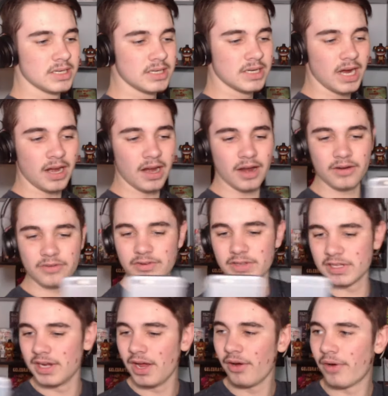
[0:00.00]
I, I don't really
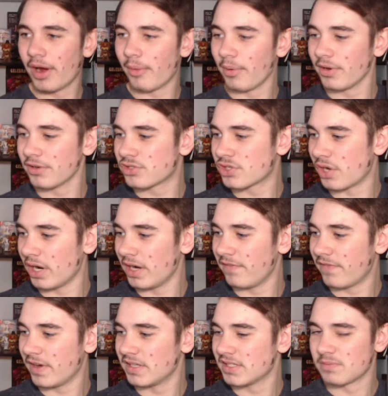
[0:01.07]
know. I want to try and
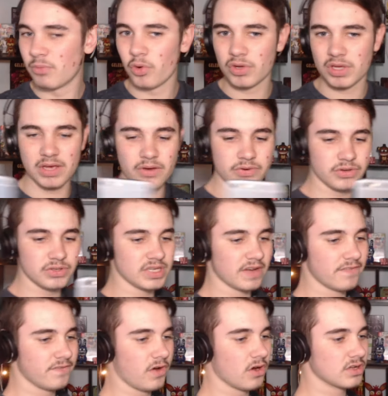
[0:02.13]
find some more characters like
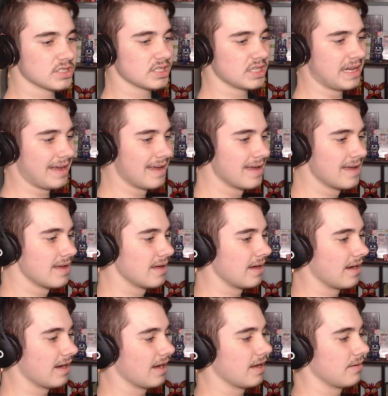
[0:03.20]
Foxy,
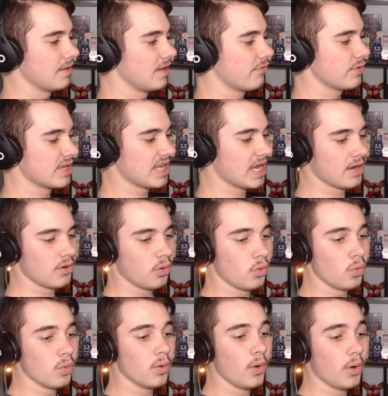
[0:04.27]
uh, if we can. Ooh,
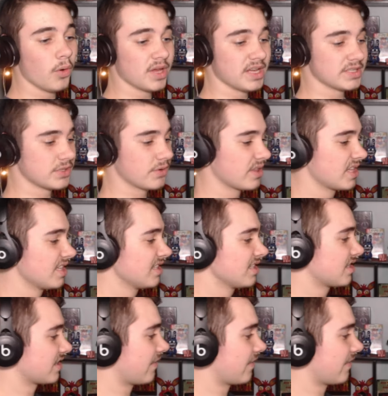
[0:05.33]
okay, so I think this is